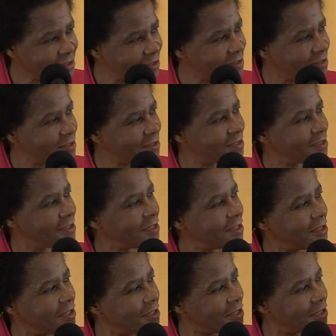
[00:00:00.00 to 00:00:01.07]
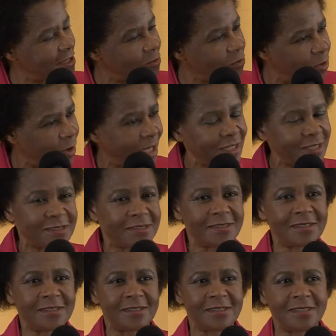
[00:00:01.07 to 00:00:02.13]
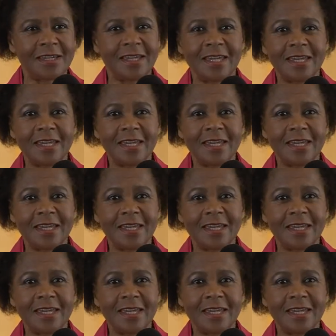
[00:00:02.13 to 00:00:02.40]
dignity, in equality,